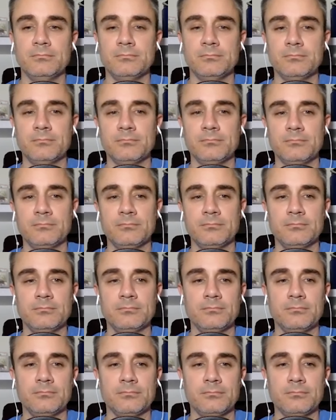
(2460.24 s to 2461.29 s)

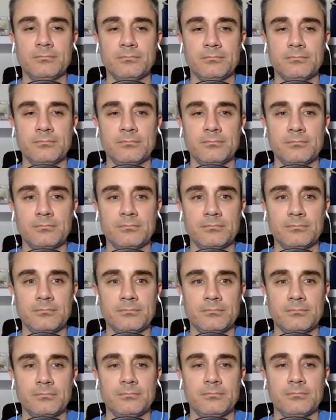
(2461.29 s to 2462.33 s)

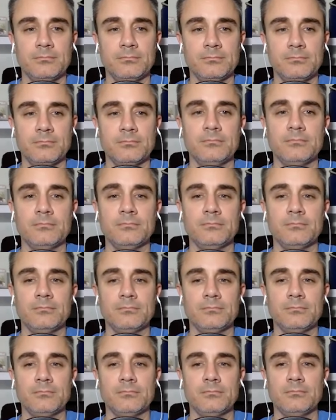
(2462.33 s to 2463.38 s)

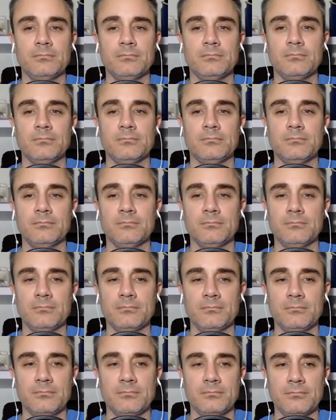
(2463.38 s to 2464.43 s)

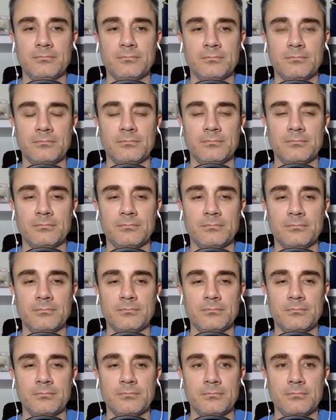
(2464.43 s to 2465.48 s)

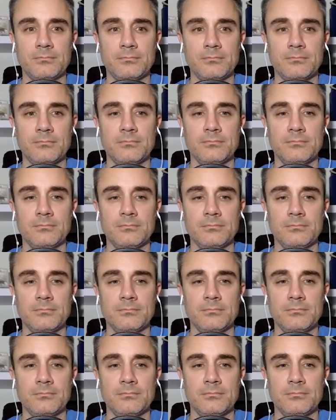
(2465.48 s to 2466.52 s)

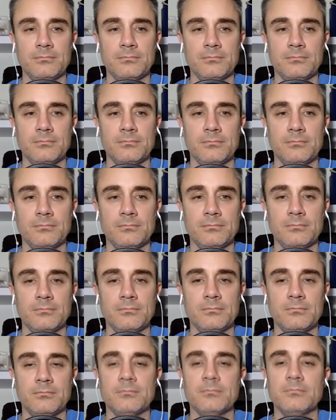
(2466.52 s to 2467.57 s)

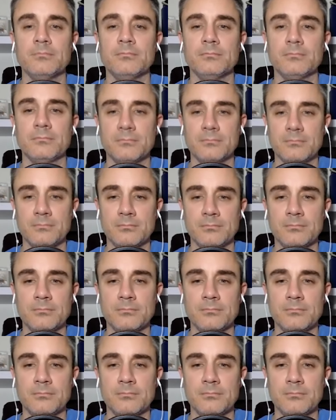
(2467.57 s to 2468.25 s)
(silent)